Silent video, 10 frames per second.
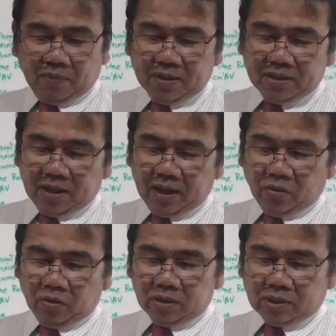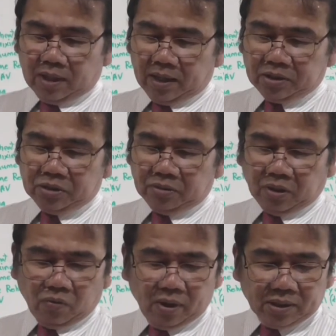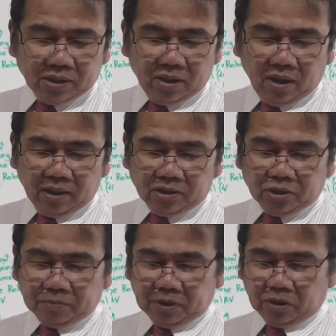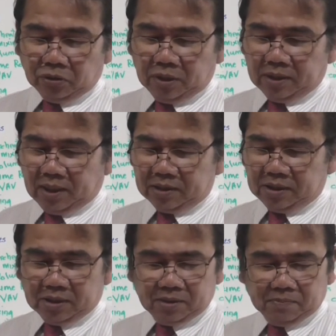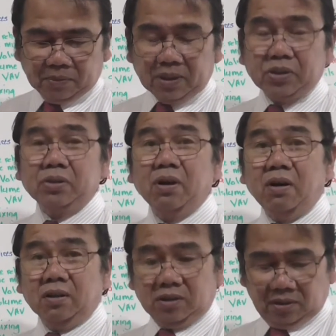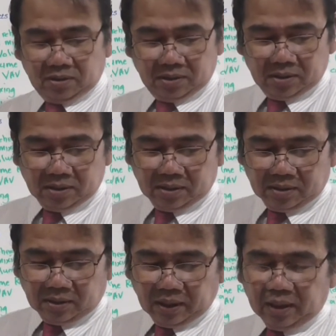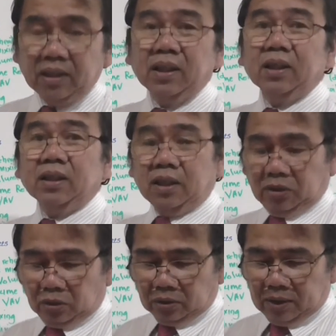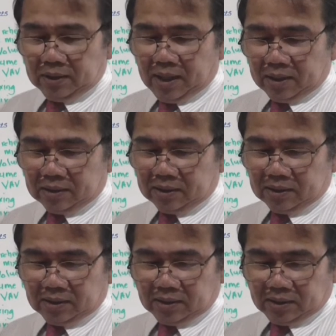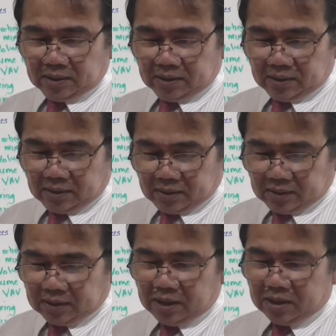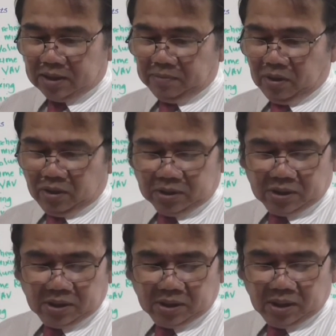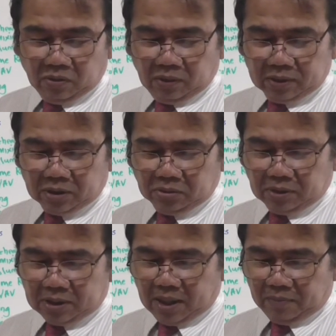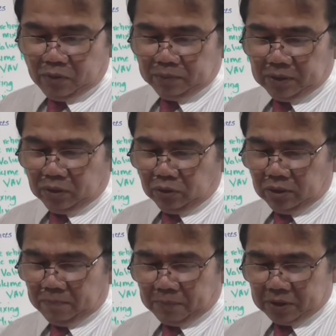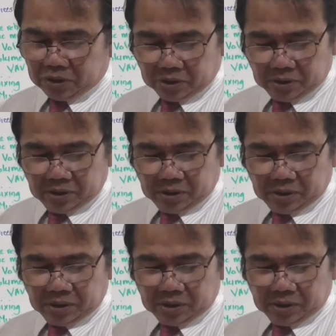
Pump selection requires knowledge of the total duct system pressure loss. Okay, the total duct system loss is equals to the sum of the total pressure